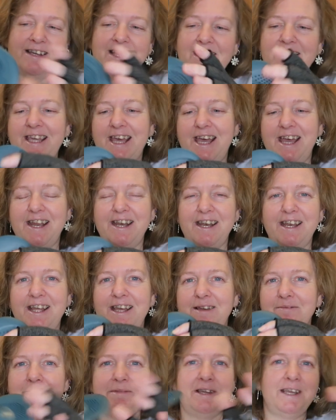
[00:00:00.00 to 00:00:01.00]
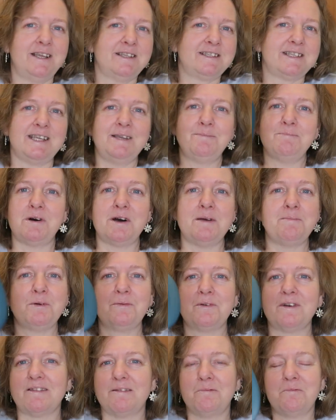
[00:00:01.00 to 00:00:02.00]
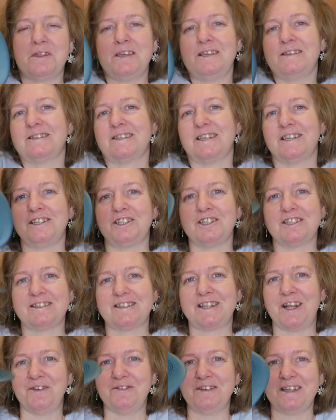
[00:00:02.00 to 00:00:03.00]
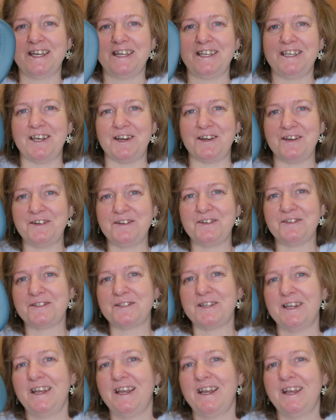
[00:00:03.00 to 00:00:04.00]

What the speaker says: Again, it might be one of them things that just don't get used.